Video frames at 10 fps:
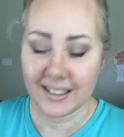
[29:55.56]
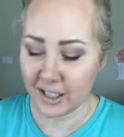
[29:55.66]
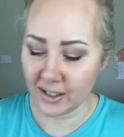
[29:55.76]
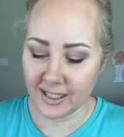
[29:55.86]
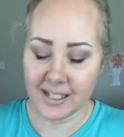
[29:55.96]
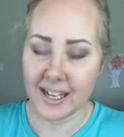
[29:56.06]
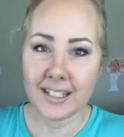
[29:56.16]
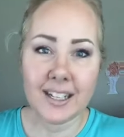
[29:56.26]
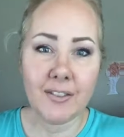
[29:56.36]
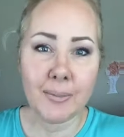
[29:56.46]

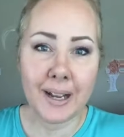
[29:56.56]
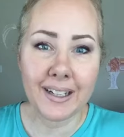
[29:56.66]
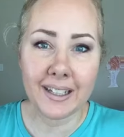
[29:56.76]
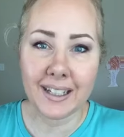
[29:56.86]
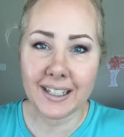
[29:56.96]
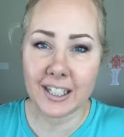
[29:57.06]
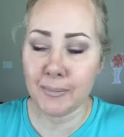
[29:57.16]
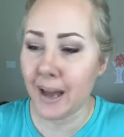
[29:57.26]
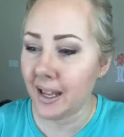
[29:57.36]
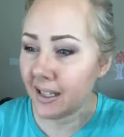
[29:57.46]
Doesn't everybody need a little
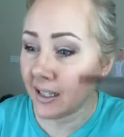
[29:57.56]
shimmer?